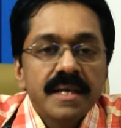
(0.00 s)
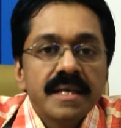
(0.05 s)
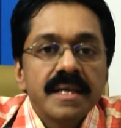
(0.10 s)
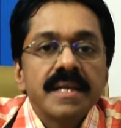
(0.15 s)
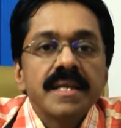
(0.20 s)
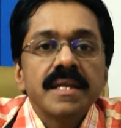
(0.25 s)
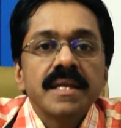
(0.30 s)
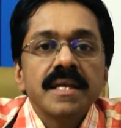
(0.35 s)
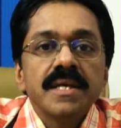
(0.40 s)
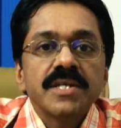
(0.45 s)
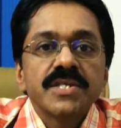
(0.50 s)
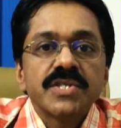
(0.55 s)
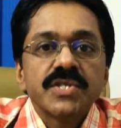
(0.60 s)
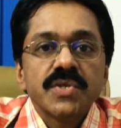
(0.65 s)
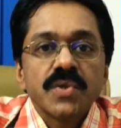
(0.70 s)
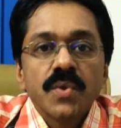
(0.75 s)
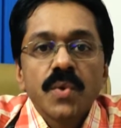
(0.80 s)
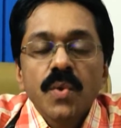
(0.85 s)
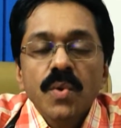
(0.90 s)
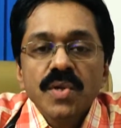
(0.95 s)
in
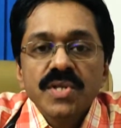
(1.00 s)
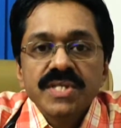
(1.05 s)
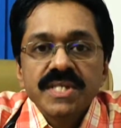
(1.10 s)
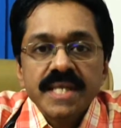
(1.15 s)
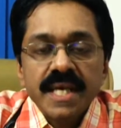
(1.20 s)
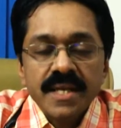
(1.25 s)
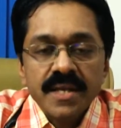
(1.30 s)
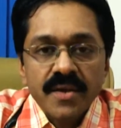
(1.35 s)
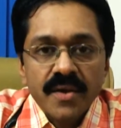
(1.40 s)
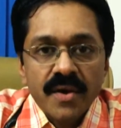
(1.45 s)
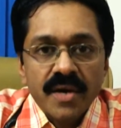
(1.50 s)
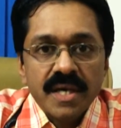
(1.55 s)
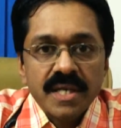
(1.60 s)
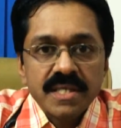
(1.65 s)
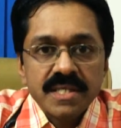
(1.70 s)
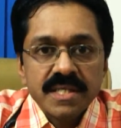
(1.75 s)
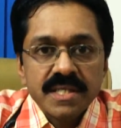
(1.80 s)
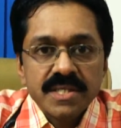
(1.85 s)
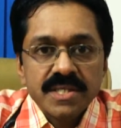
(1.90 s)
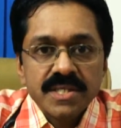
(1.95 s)
schools and
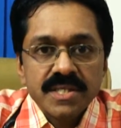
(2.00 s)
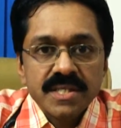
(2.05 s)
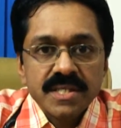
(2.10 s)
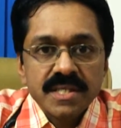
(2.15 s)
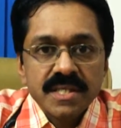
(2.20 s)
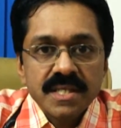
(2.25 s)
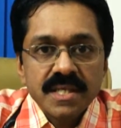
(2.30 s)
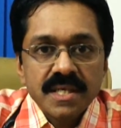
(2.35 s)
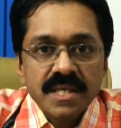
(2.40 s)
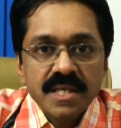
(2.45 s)
colleges.